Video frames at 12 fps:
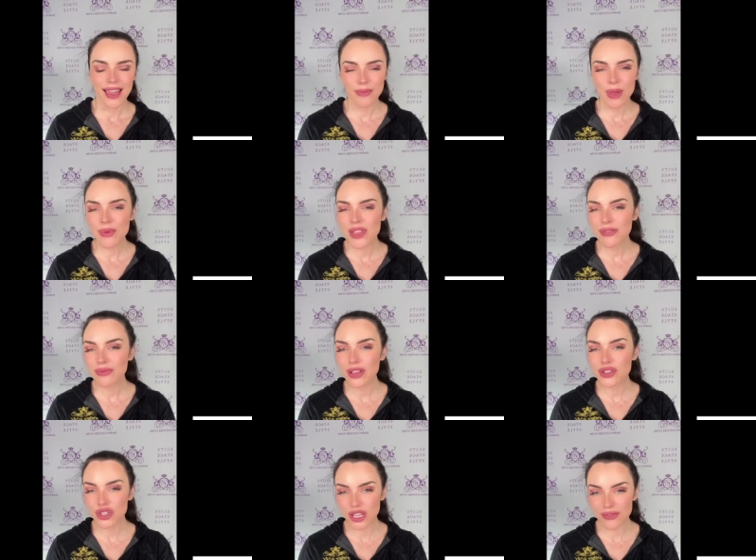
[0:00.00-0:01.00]
And people that have
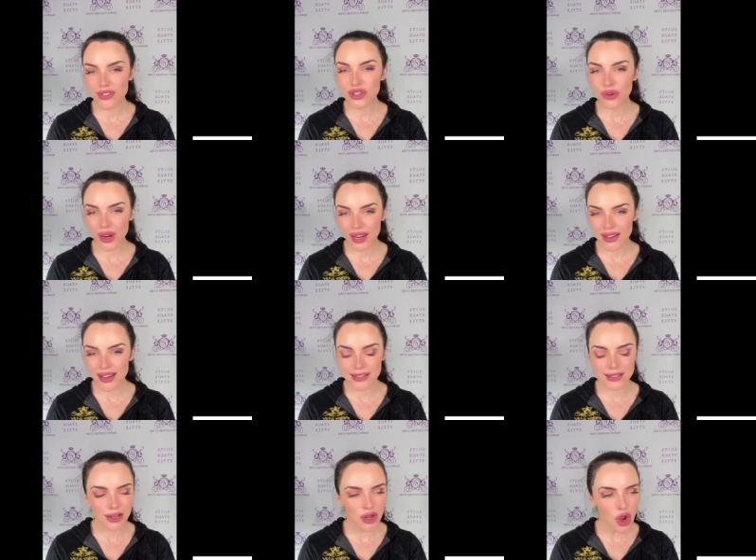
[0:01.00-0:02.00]
achieved
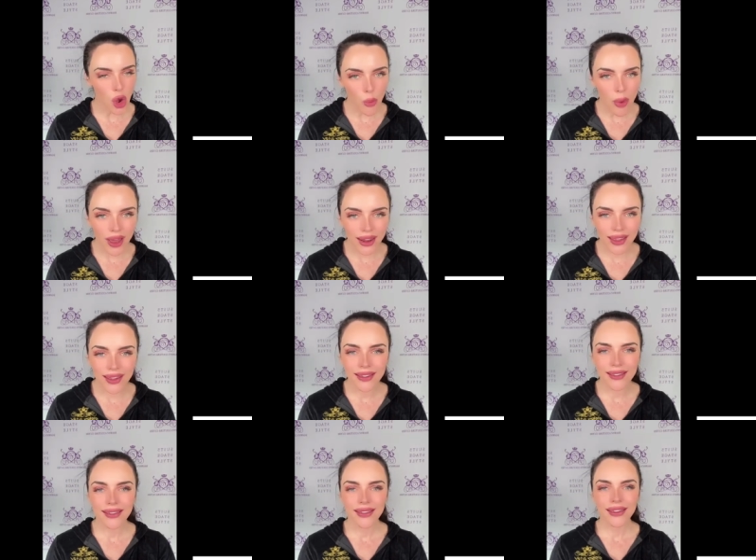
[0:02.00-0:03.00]
greatness,
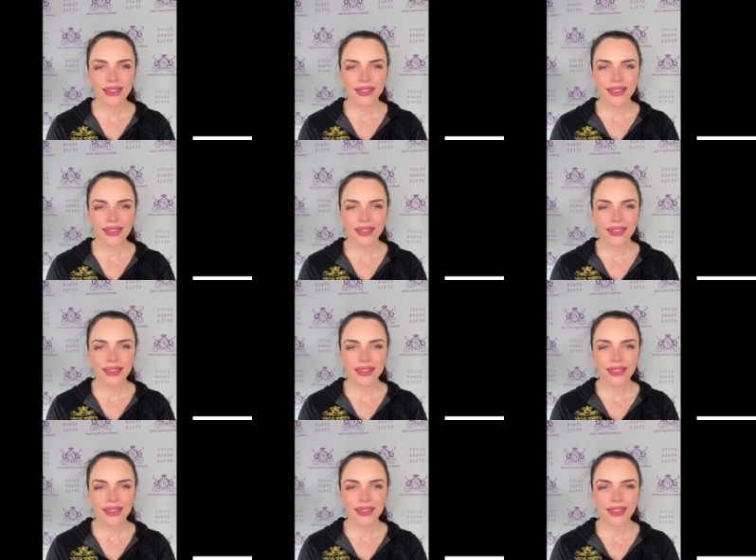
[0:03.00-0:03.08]
nobody